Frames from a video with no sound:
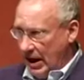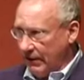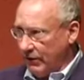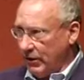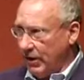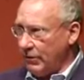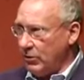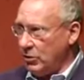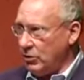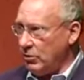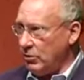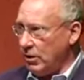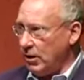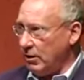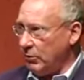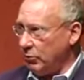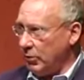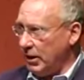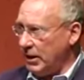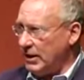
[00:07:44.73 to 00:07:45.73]
I've given you
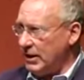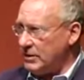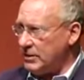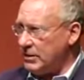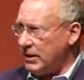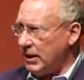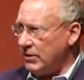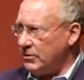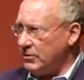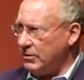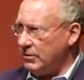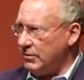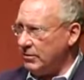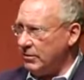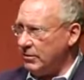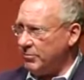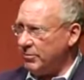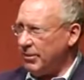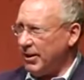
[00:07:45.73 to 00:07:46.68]
a reading schedule.